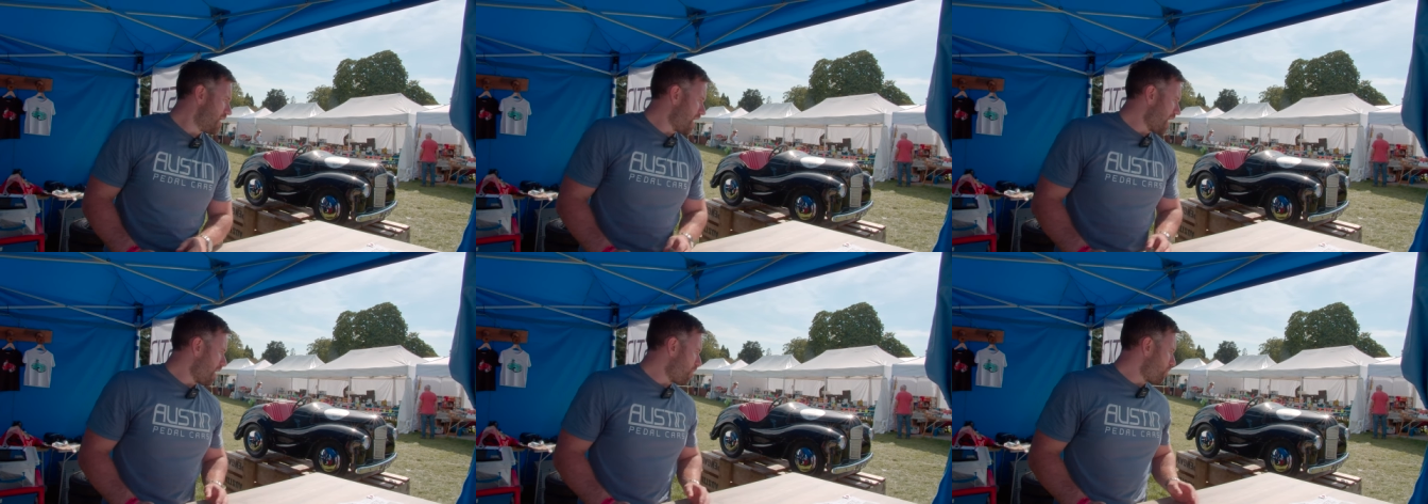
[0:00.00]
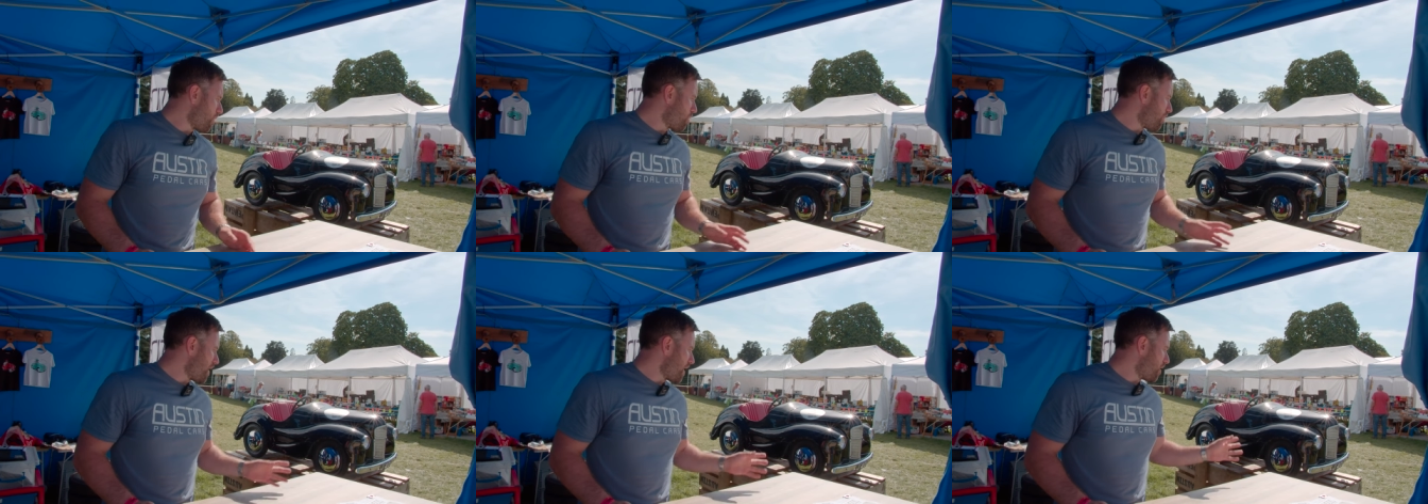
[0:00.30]
And
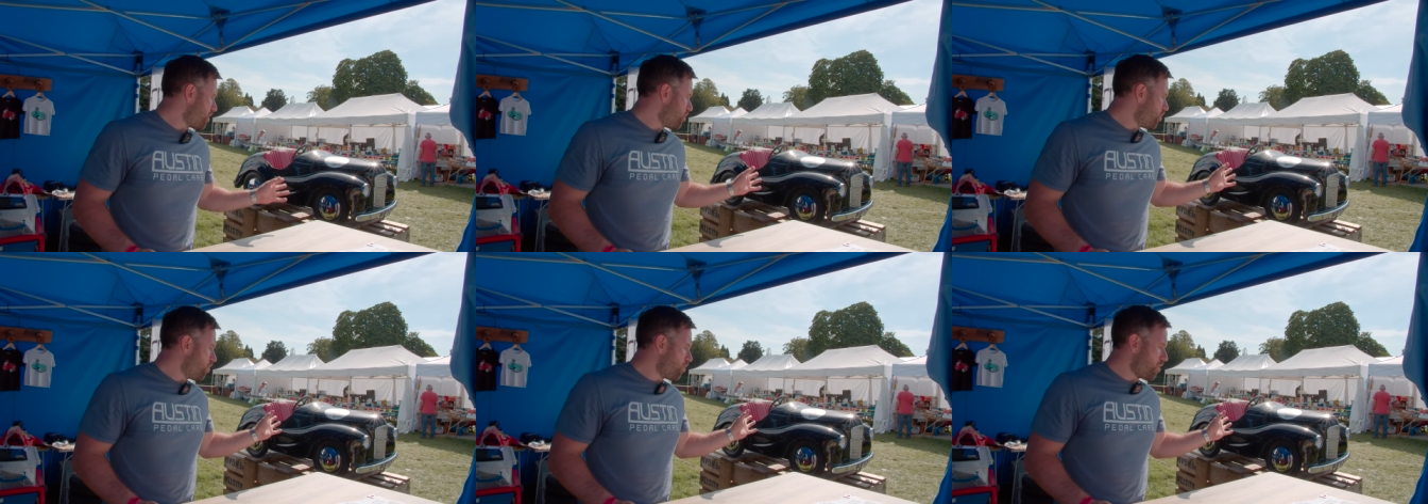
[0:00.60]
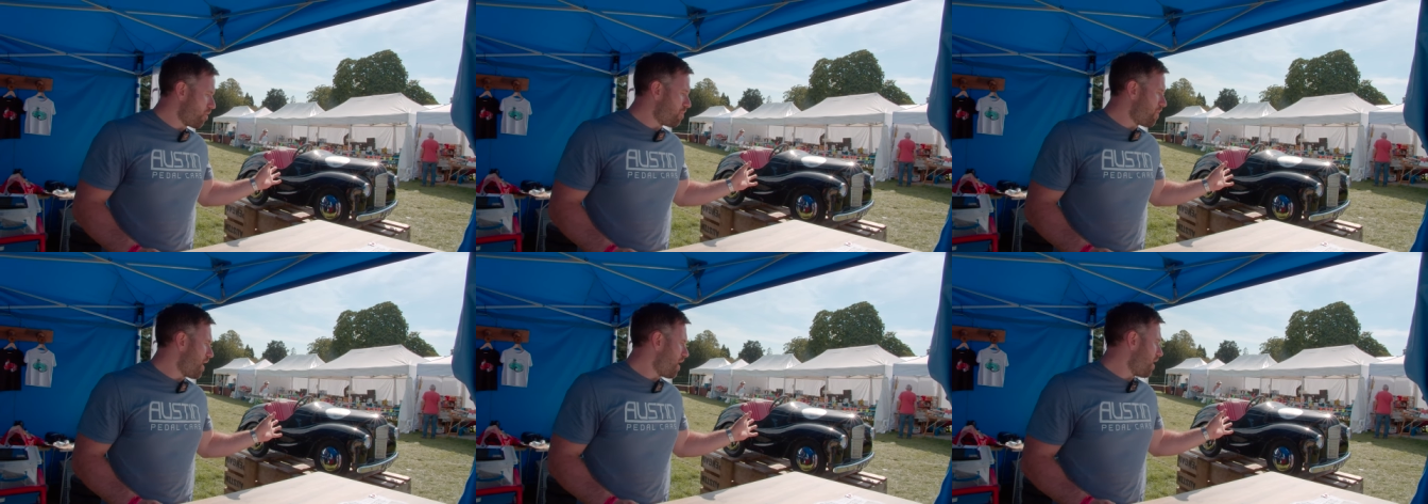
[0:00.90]
we make all
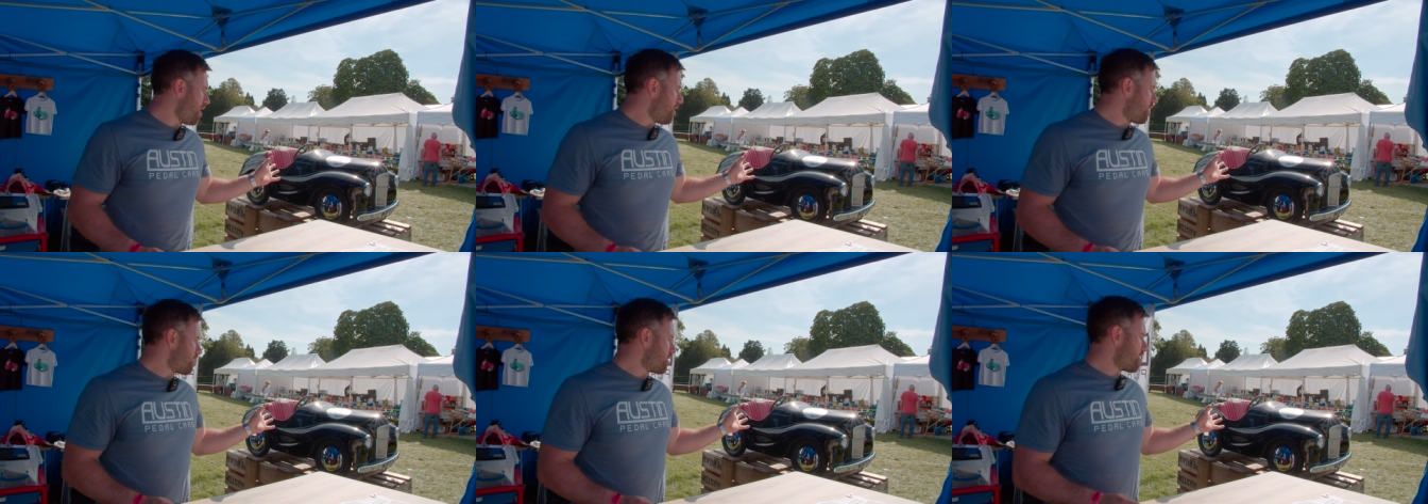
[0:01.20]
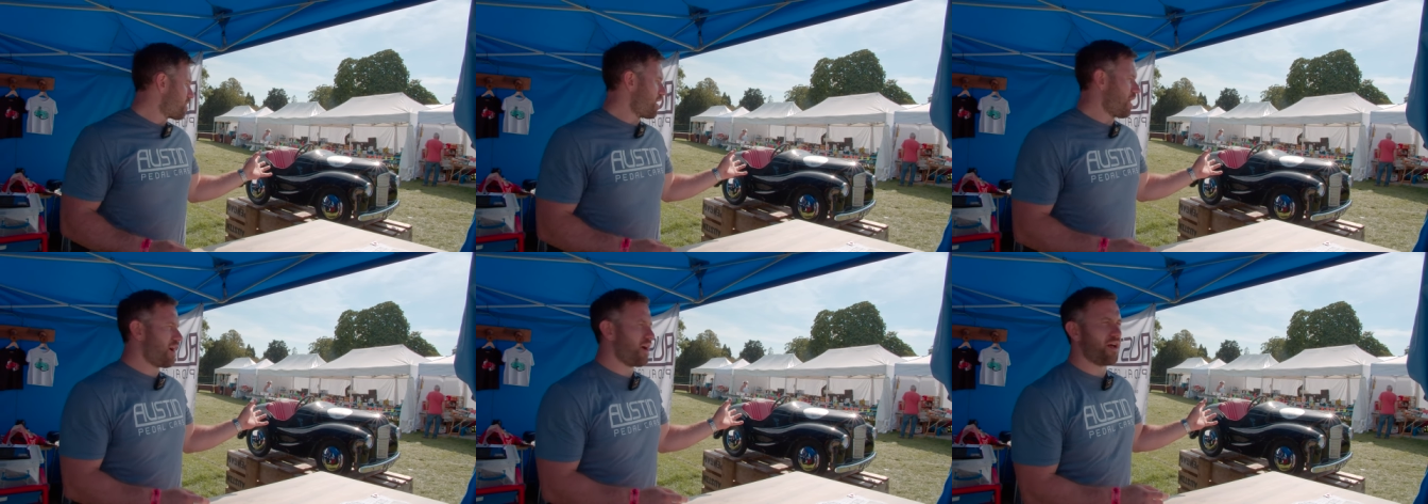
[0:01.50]
the
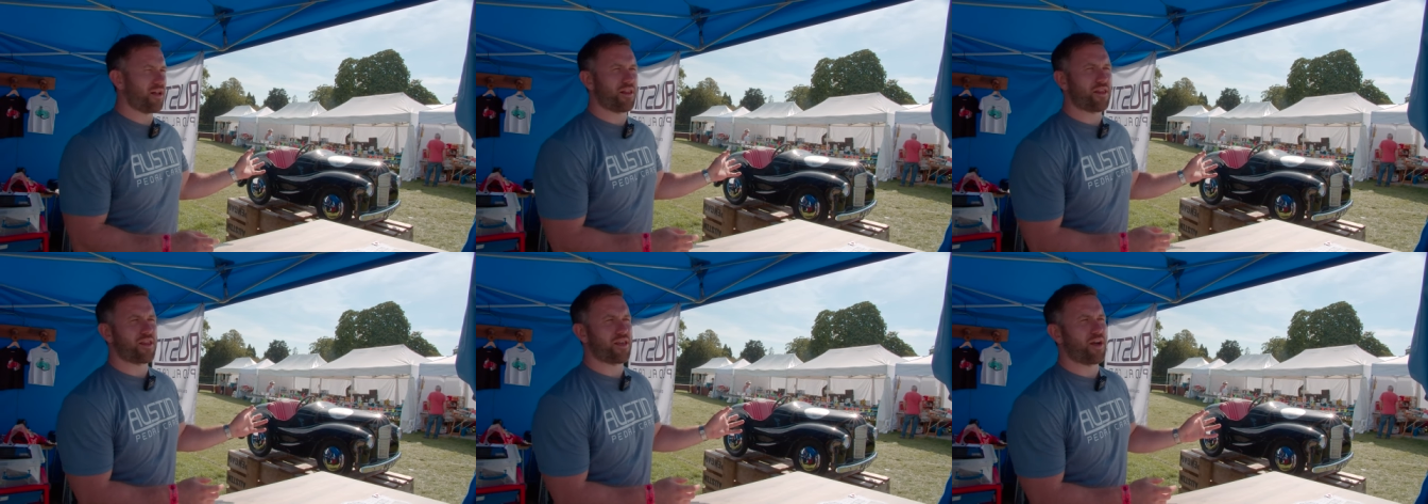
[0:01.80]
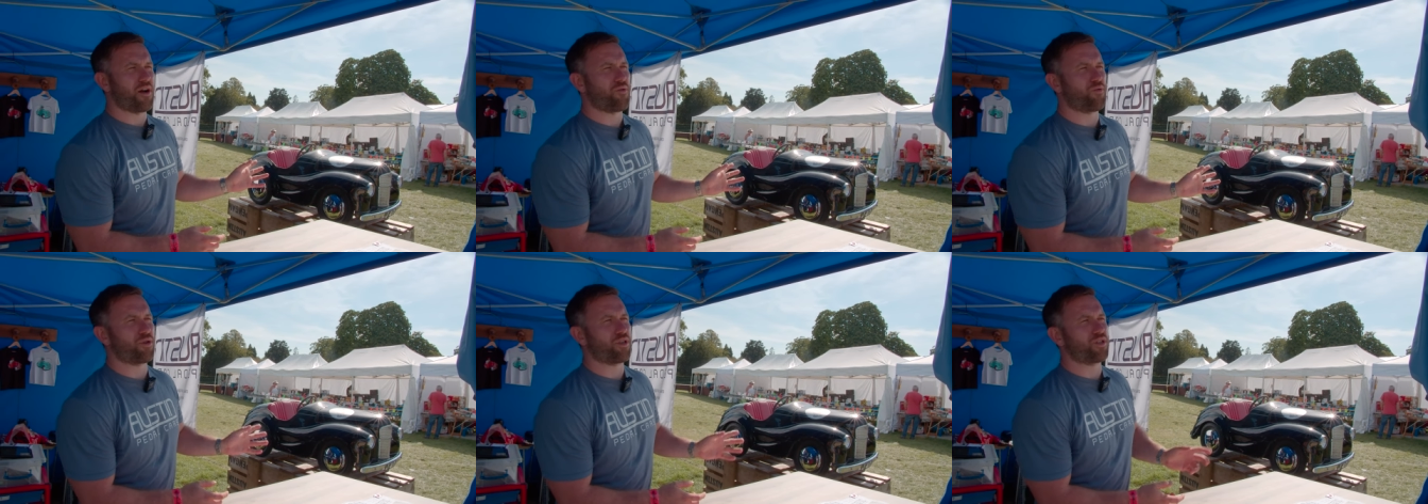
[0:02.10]
parts and
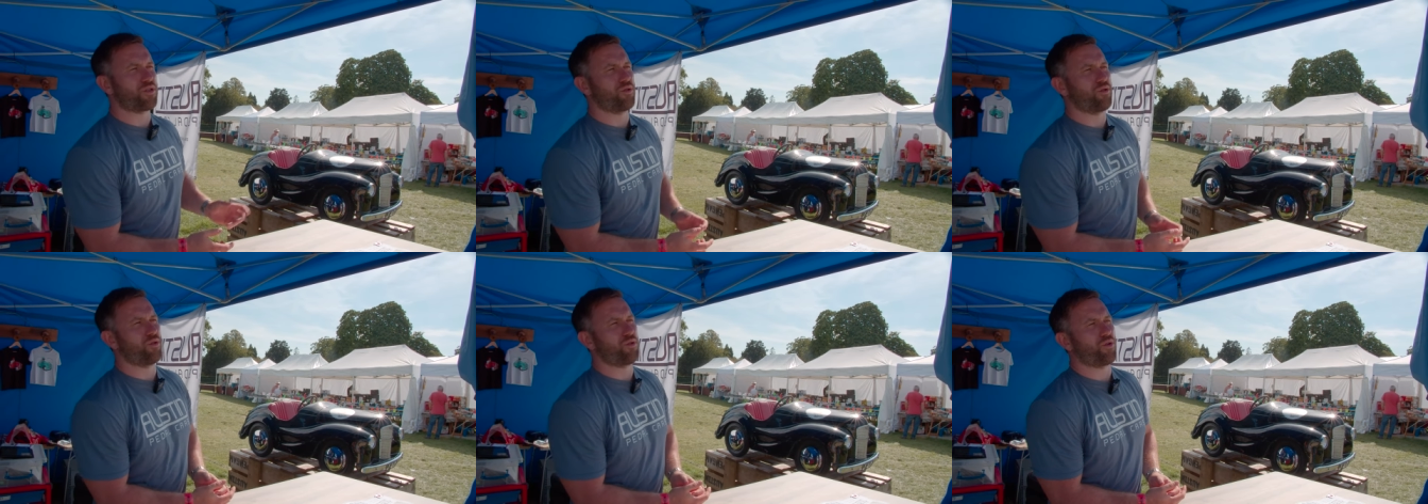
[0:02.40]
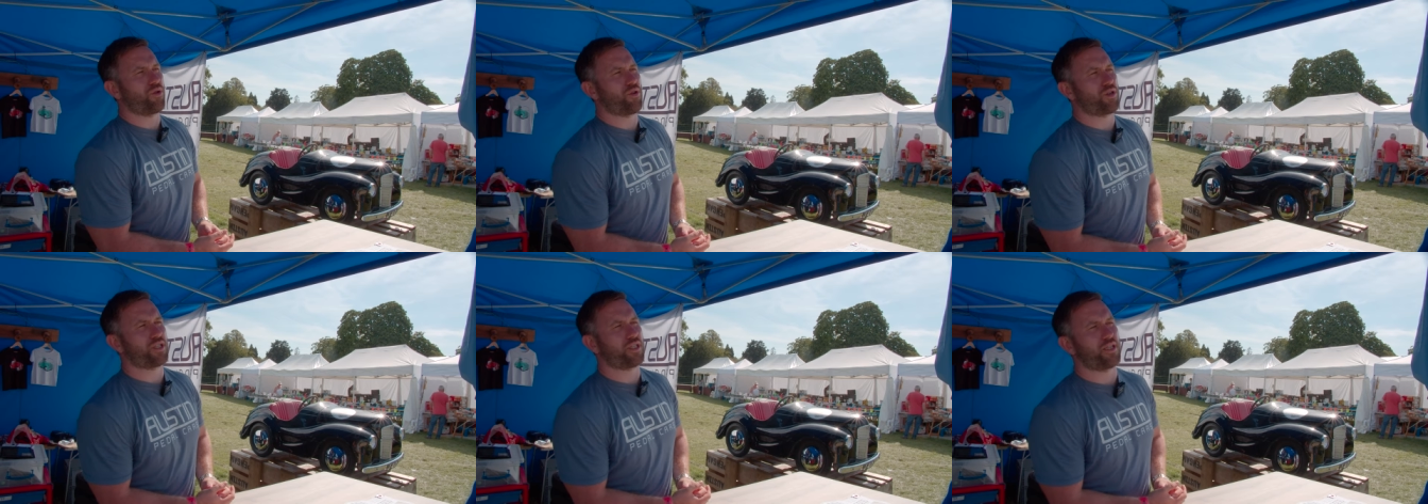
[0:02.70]
sell restored
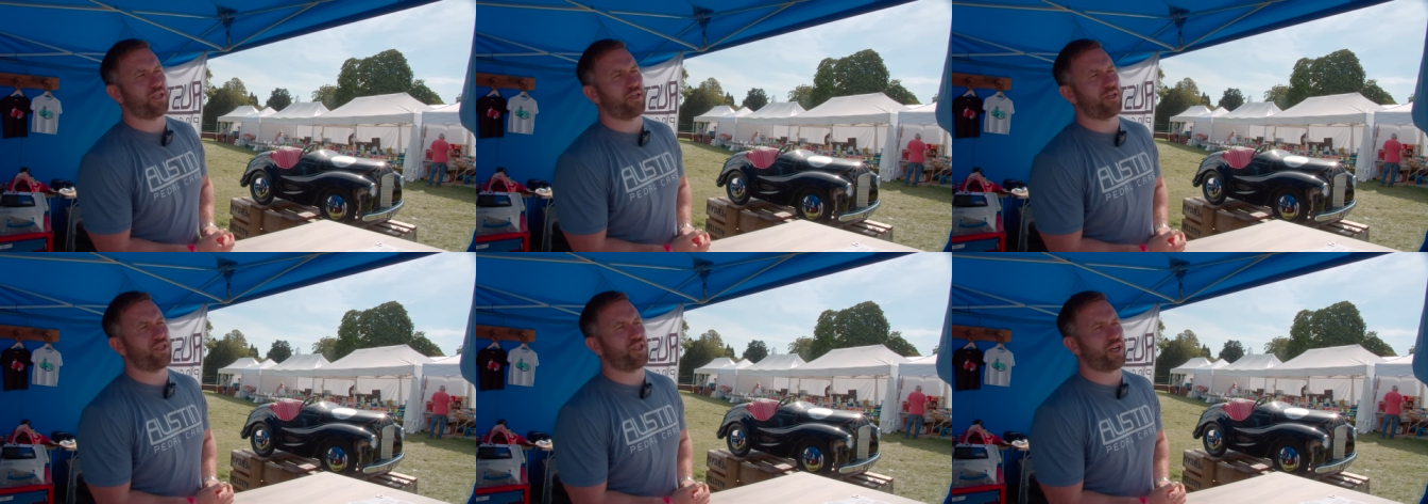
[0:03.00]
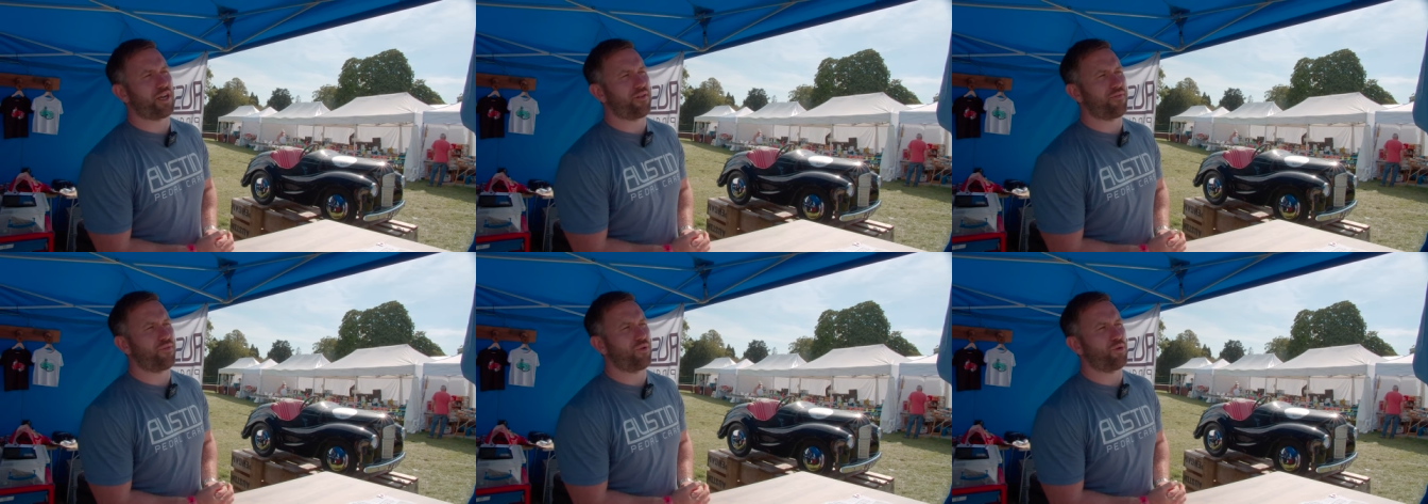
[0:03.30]
Austin
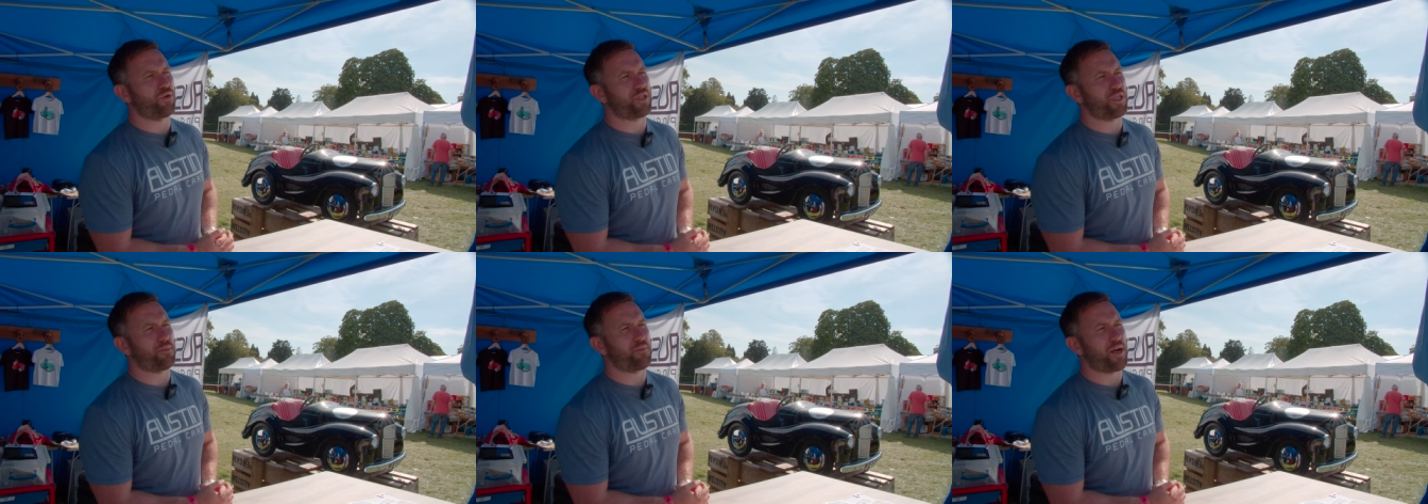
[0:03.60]
J40